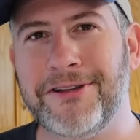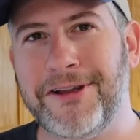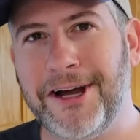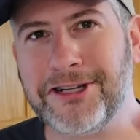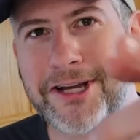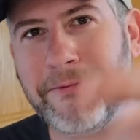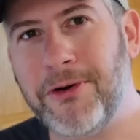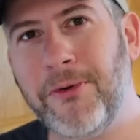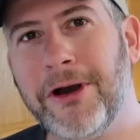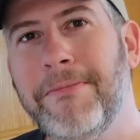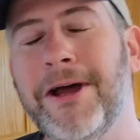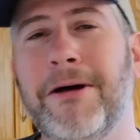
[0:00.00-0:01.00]
And the next time you
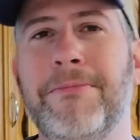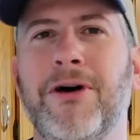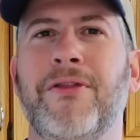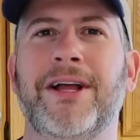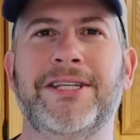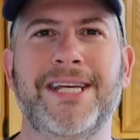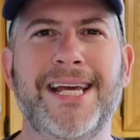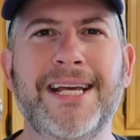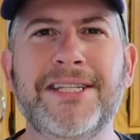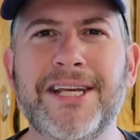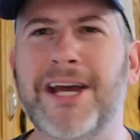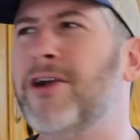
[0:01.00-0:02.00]
want to make a meal that's
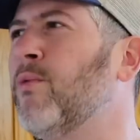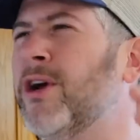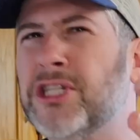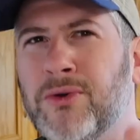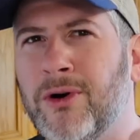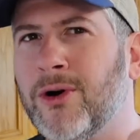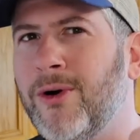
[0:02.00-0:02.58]
easy and restaurant